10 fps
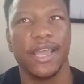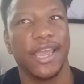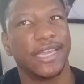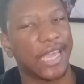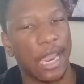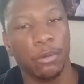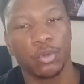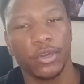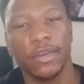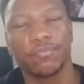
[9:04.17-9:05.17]
In Game
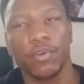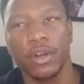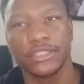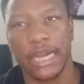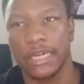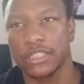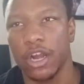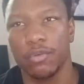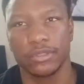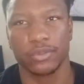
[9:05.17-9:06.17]
3 and 4, Josh
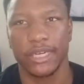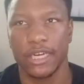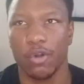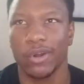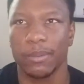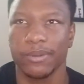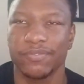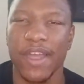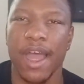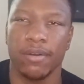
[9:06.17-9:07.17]
Hart was really nowhere to be
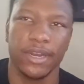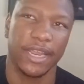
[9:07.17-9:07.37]
found.